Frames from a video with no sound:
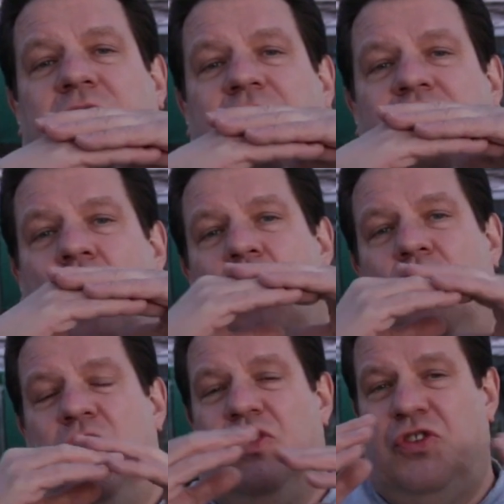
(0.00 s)

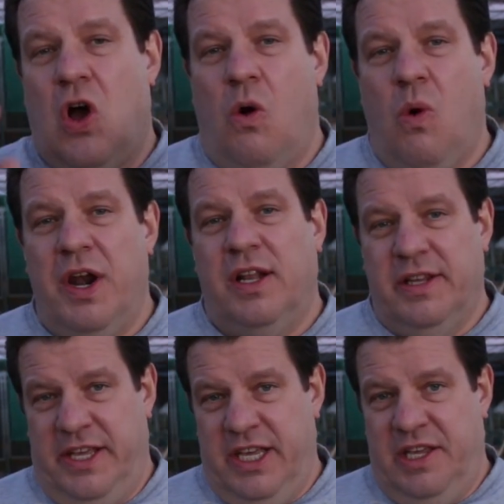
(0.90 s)
So you don't want to
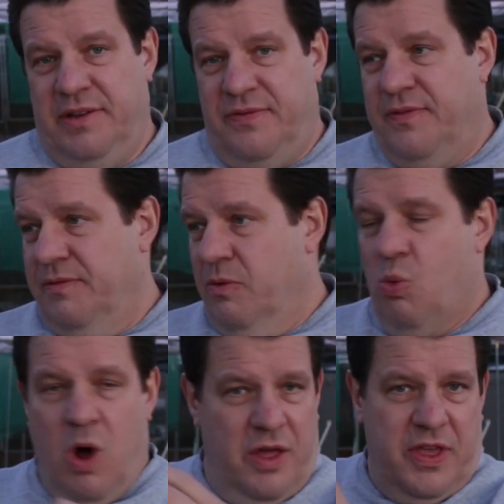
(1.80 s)
leave
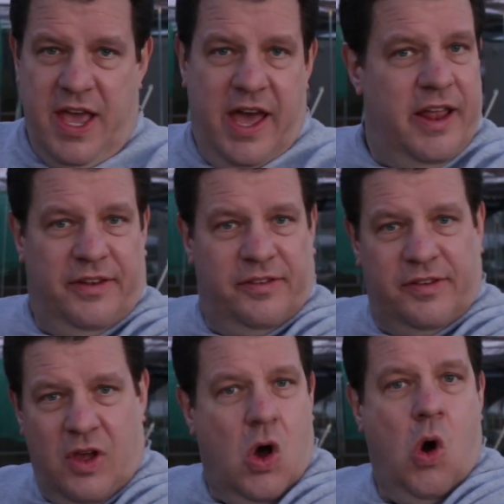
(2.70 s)
one of the
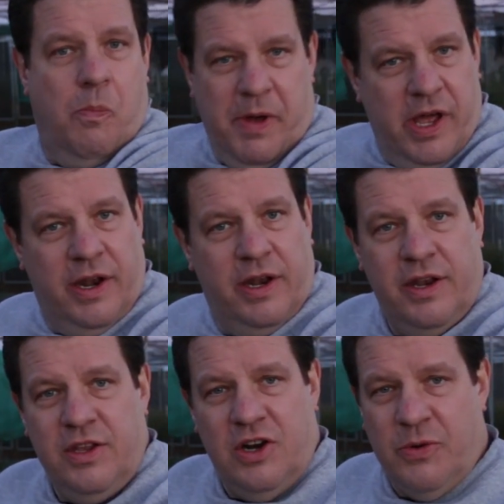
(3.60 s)
ends
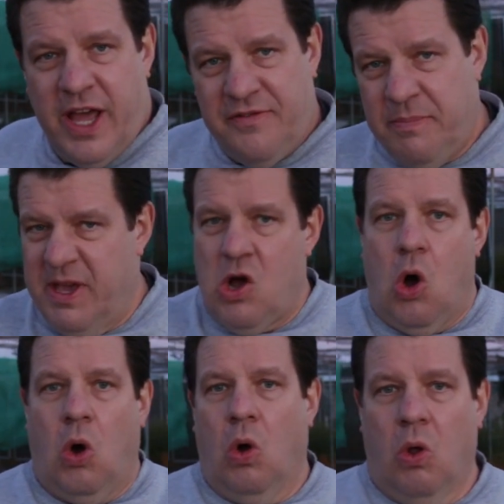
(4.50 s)
open. You don't want to have a big
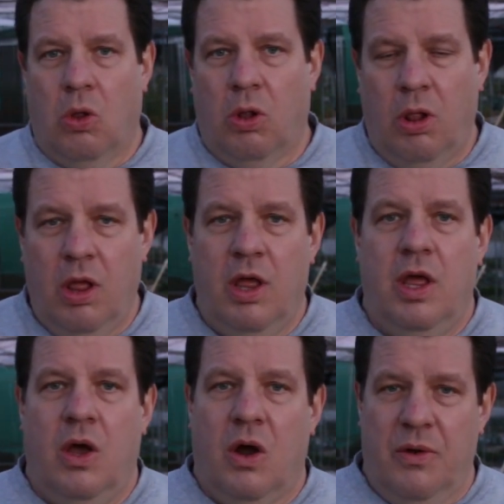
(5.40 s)
hole
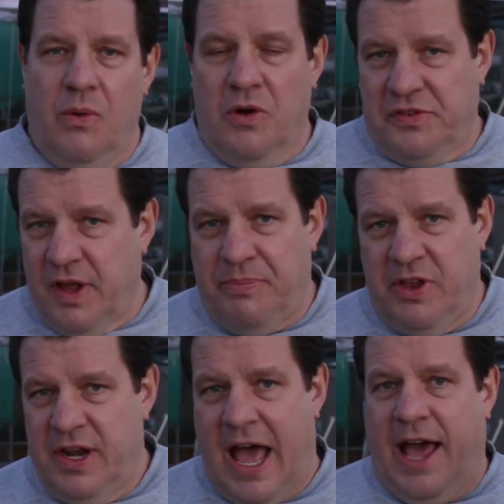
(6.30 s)
or
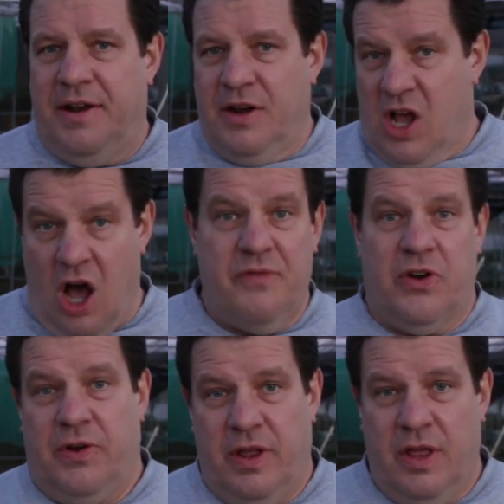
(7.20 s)
something not
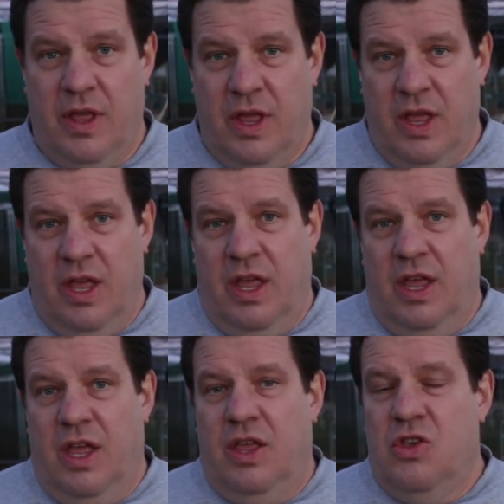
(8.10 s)
covered.
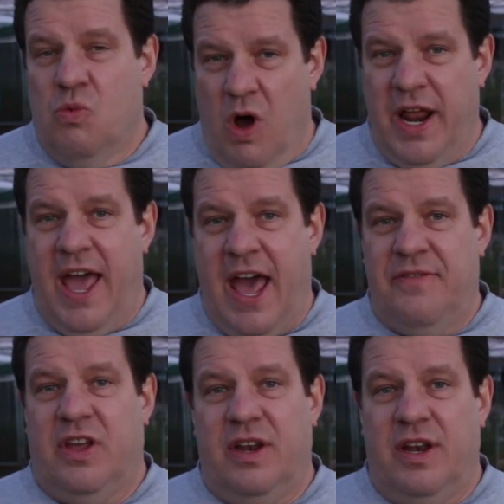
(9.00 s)
You want to
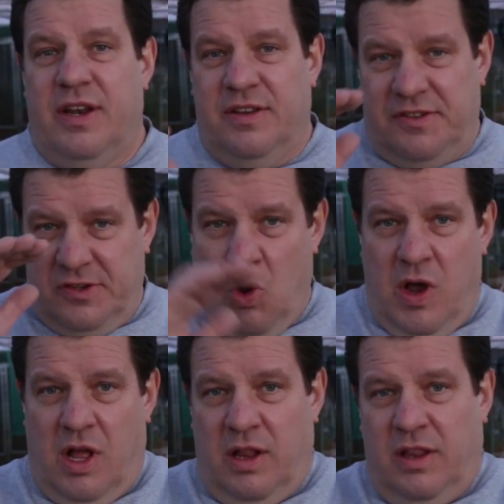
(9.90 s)
have it
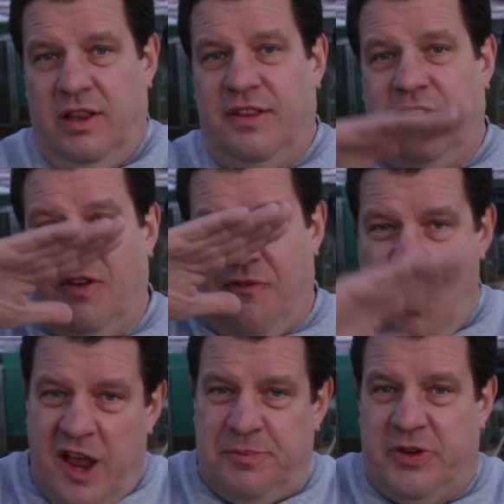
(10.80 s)
soil to
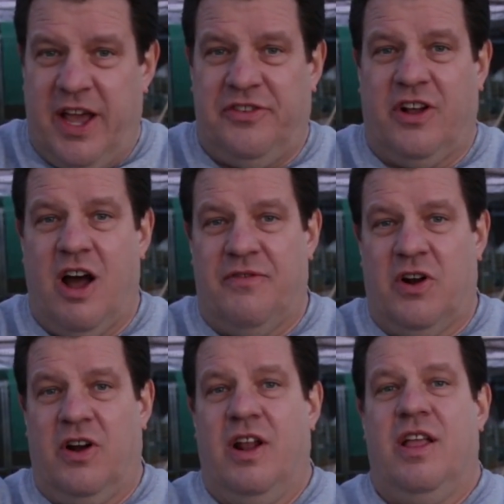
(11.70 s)
frost protection
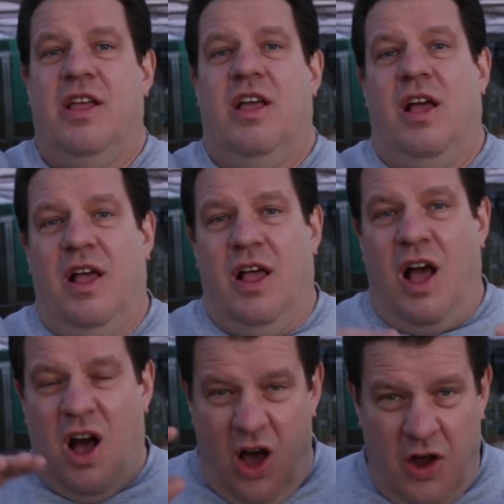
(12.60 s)
cover
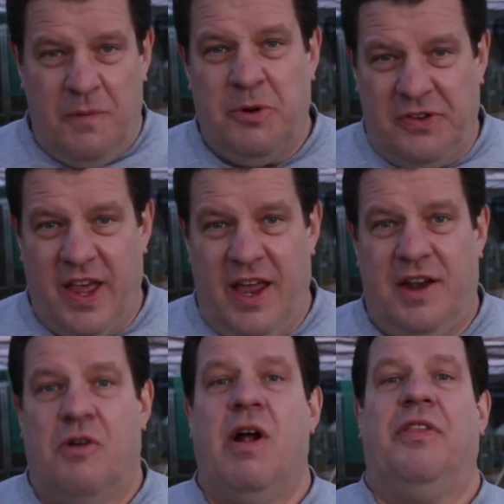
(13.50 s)

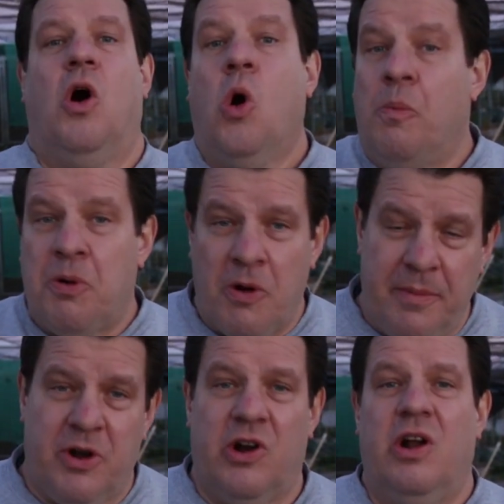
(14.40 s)
100% around the whole
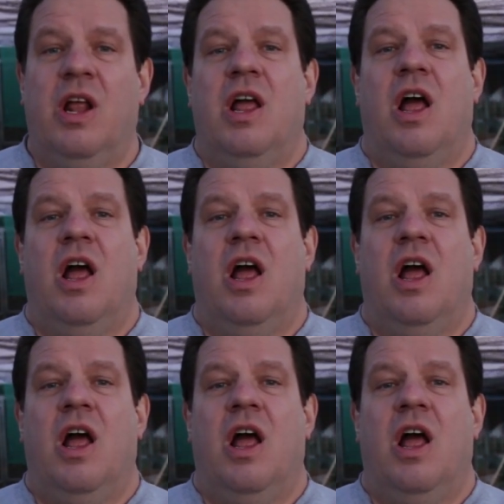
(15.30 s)
perimeter